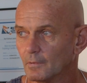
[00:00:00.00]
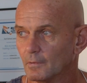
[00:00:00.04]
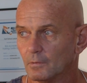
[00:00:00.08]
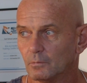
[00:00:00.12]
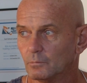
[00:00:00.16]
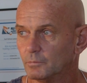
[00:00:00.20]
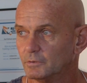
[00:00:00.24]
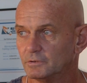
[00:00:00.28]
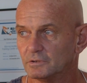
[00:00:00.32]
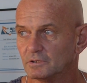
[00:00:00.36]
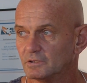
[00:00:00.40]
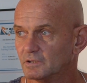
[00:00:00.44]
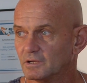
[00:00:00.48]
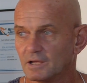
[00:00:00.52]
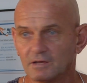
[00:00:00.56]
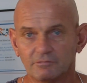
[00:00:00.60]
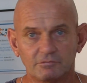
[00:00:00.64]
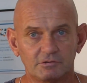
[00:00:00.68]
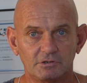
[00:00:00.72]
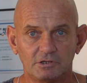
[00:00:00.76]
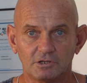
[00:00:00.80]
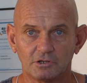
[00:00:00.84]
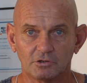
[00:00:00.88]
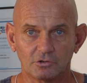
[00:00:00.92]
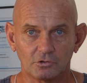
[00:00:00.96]
we didn't have
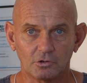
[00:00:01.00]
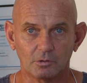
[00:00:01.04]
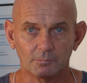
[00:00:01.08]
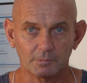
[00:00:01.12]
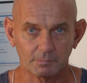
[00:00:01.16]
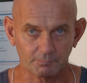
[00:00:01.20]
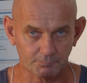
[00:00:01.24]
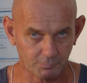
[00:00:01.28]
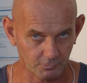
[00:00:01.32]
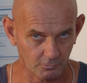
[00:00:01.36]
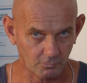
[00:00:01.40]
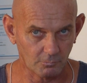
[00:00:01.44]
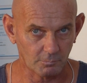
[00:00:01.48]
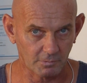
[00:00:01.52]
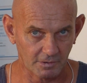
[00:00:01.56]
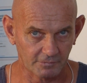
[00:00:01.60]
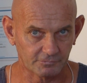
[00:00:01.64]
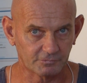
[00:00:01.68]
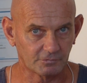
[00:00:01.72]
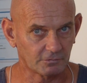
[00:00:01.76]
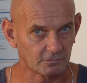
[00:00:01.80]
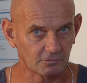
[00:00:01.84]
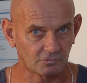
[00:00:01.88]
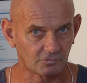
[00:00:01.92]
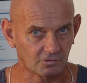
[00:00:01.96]
an economic boom
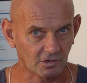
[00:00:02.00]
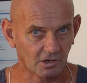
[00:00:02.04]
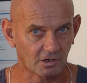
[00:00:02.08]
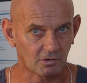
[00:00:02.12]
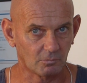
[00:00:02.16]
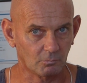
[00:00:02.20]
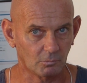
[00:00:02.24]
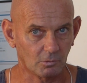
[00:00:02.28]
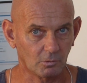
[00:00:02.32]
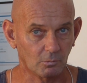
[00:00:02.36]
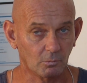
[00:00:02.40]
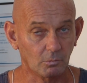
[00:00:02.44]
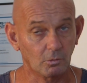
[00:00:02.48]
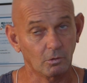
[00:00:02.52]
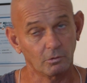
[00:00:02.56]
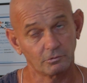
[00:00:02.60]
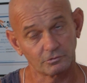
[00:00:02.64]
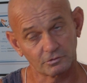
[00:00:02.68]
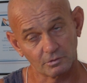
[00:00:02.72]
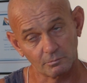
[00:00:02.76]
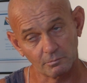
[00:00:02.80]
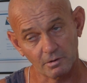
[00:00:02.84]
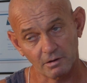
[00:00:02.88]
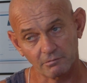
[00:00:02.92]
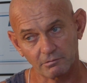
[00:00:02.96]
after the Second World War
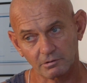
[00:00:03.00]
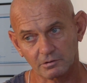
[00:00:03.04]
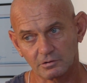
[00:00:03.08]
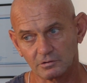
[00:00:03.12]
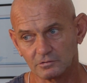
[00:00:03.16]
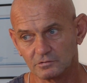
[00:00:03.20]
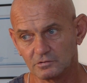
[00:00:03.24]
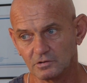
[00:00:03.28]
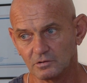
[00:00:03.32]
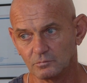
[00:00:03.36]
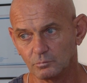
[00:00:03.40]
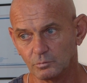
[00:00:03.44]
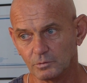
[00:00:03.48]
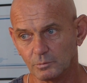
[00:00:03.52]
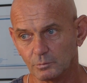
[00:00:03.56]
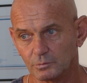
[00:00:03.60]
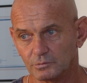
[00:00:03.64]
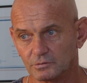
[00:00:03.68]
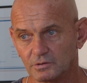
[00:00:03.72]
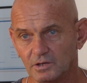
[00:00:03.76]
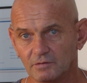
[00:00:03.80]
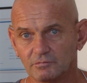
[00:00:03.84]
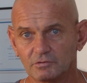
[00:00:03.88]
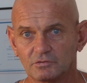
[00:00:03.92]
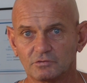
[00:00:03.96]
as America did. We were
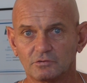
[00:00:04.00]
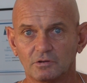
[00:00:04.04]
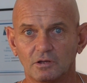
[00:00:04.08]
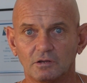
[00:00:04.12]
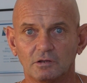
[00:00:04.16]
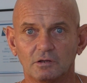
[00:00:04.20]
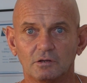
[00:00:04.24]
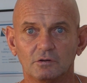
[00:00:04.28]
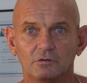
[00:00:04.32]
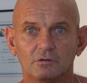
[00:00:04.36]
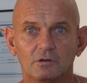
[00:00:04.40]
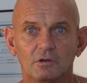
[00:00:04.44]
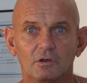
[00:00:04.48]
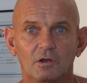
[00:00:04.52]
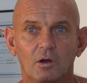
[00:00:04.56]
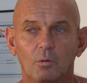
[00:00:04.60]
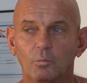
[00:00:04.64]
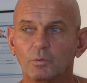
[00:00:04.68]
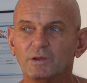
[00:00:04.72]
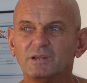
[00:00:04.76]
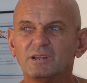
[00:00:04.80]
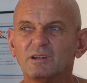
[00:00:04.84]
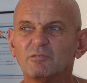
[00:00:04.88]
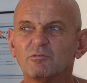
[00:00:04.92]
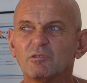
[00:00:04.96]
devastated. And
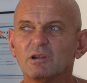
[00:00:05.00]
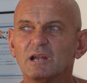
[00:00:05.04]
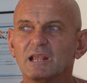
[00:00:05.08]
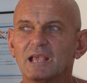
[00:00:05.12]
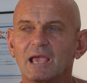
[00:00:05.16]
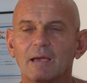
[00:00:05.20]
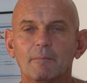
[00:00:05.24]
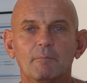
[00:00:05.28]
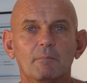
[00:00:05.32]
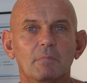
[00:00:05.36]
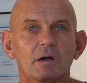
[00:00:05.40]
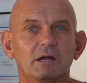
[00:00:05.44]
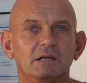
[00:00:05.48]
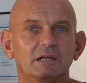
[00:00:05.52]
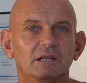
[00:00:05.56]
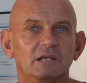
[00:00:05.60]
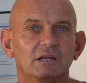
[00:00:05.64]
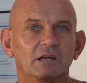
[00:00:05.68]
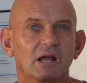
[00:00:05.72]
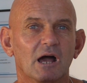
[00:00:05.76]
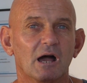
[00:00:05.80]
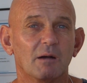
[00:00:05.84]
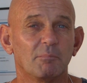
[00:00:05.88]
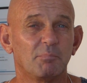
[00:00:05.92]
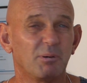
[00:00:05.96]
we didn't really get money in
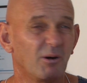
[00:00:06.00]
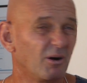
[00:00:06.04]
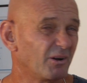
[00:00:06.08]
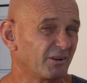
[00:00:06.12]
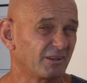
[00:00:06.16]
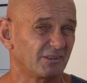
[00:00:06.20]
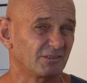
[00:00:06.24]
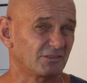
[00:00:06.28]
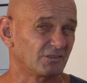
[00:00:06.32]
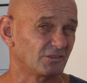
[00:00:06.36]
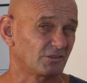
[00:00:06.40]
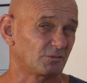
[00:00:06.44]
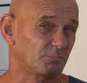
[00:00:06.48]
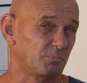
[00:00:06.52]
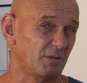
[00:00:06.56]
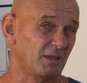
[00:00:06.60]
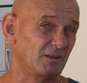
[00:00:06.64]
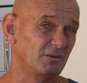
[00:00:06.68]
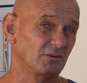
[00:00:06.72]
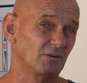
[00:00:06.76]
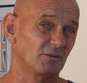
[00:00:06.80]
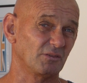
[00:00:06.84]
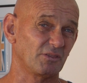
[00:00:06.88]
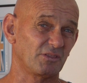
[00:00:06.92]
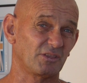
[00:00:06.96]
our pocket to
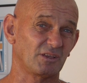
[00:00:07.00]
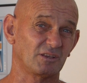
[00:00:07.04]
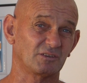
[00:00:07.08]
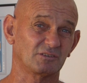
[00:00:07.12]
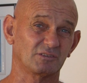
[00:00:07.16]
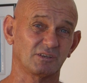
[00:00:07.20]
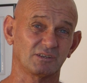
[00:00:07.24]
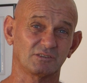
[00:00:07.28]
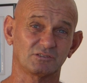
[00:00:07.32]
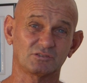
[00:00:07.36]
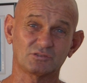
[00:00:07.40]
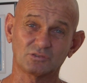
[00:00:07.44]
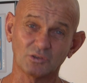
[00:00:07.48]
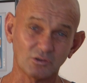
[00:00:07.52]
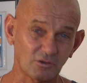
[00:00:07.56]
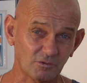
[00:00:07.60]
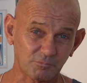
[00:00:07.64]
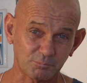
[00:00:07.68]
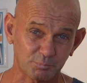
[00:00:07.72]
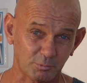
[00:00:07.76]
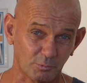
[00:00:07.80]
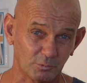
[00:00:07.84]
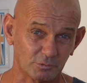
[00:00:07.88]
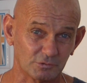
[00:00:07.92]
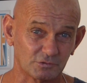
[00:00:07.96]
spend on things like
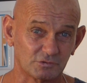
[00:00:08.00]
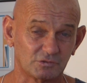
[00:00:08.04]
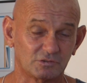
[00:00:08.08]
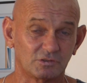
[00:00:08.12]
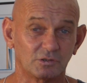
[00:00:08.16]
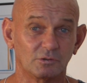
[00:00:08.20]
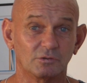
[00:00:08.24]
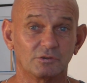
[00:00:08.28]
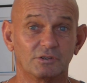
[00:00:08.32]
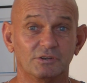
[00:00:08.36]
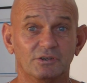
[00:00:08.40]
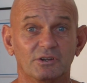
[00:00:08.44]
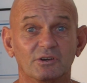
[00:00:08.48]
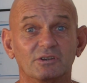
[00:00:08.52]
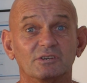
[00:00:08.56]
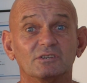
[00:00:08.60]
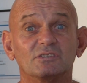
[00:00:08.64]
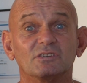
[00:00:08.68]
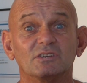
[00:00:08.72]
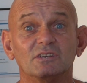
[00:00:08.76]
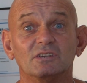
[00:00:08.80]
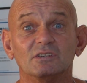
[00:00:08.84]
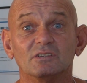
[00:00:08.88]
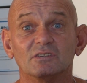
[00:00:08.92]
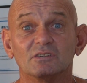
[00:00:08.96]
surfboards till the
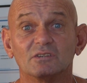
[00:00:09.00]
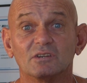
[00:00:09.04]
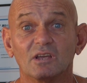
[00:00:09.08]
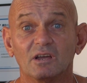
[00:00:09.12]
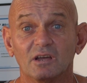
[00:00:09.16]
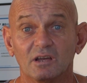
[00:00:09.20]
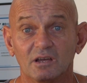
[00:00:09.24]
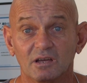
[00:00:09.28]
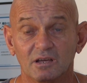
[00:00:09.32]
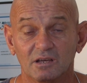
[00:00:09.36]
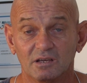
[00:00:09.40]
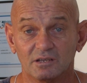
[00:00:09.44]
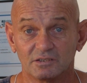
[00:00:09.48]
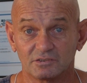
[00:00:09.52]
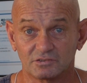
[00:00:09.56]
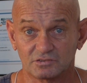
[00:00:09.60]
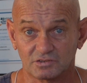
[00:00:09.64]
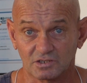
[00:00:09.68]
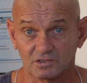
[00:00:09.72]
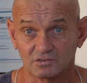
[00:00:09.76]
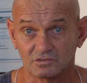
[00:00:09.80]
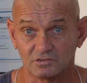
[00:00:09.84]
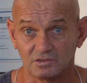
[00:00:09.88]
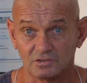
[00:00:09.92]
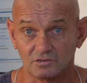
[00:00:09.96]

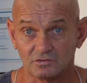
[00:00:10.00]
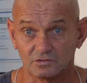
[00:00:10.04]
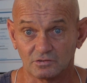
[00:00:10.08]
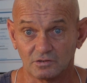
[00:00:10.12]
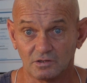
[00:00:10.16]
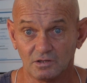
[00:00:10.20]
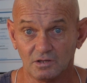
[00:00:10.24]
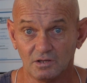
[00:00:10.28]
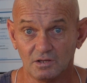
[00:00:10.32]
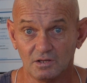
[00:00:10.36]
1960s.